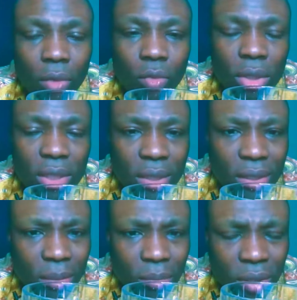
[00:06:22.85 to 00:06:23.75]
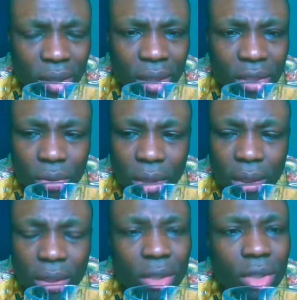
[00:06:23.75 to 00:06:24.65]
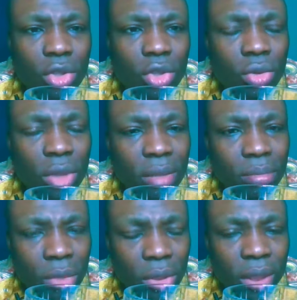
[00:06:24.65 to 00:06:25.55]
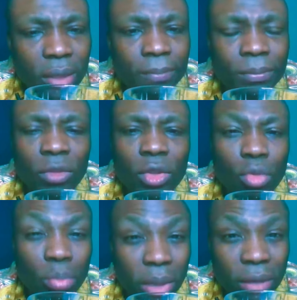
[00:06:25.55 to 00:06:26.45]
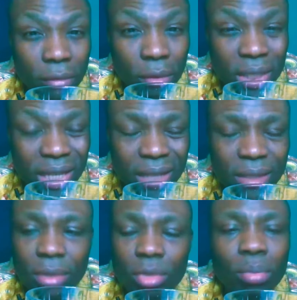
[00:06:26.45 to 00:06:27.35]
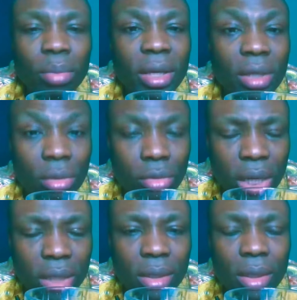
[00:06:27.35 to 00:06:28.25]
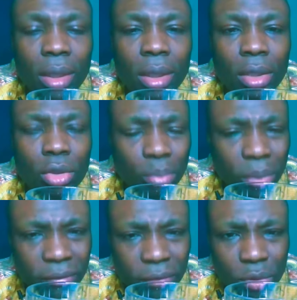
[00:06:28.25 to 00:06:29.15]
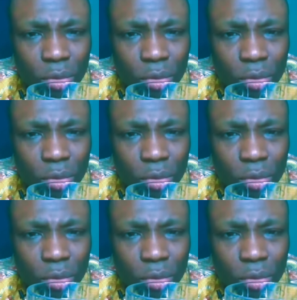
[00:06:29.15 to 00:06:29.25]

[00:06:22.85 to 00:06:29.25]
What is the money that you need? Do you need money to pay for debt, to pay your rent, to pay for